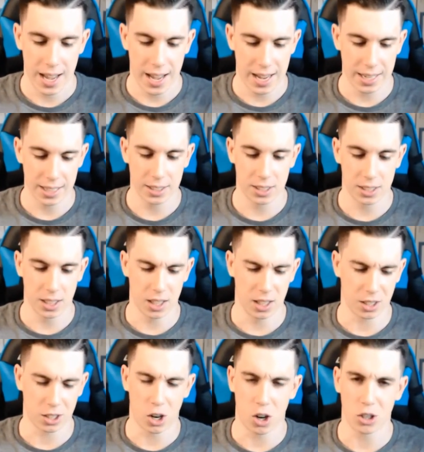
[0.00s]
and
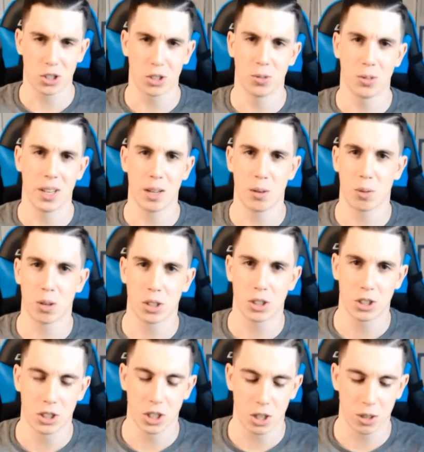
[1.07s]
a Cartoon Network
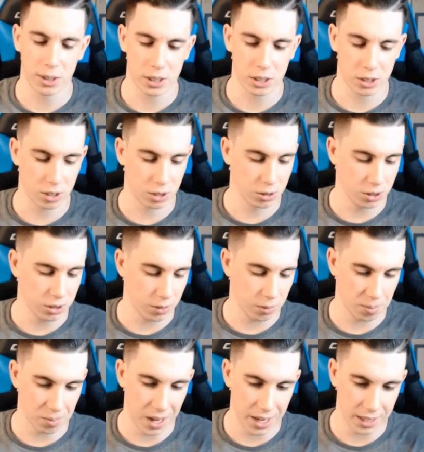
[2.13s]
show exclusive.
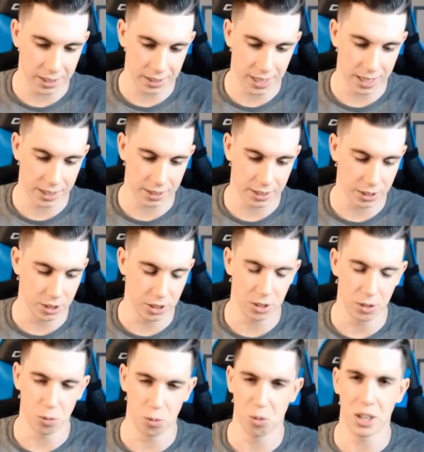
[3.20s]
I'm not exactly
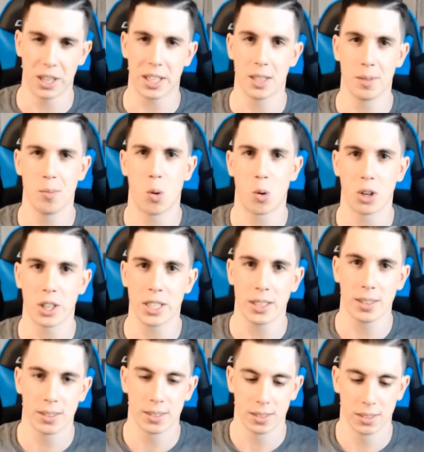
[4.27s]
Rick and Morty
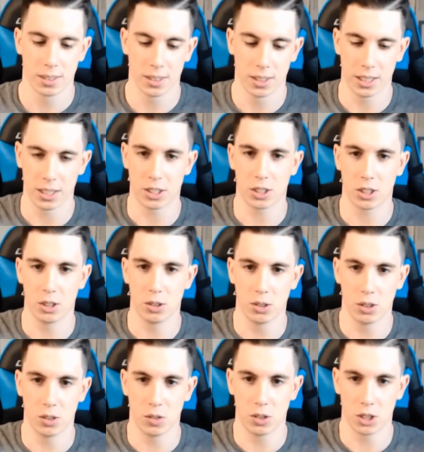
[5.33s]

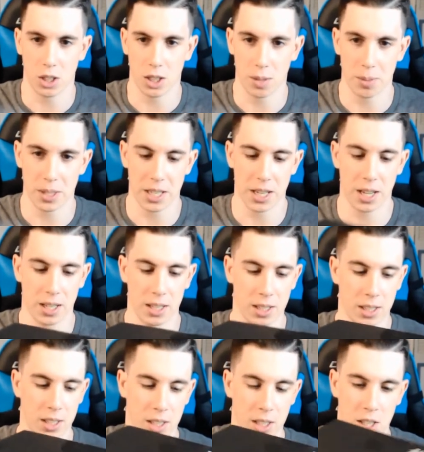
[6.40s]
exclusive, so let me
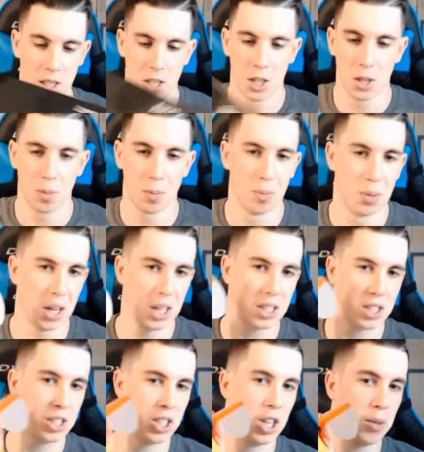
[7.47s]

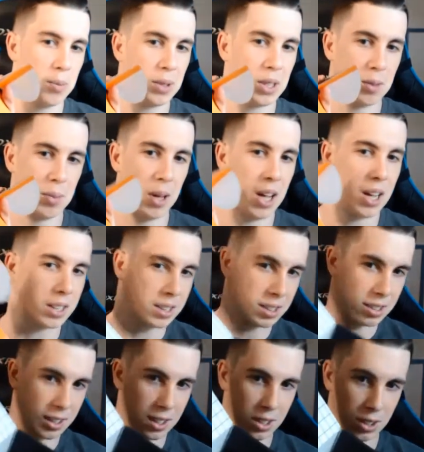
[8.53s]
bust open the box.
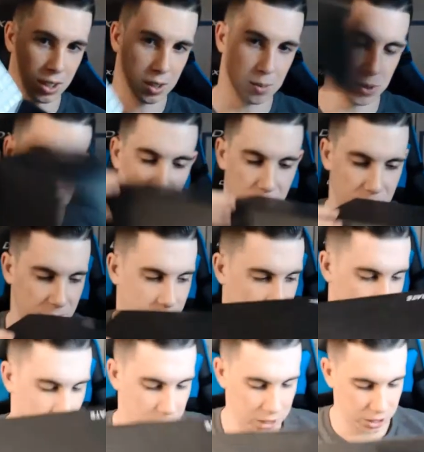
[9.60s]
There's a little glimpse. Oh,
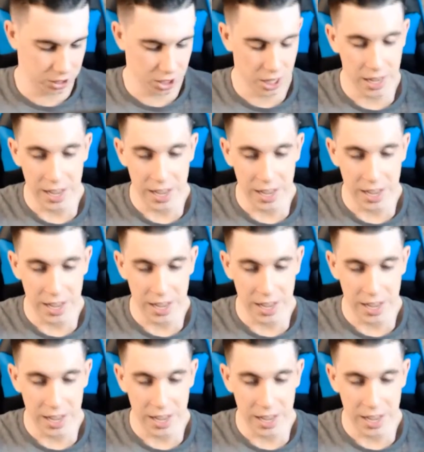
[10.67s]
too much.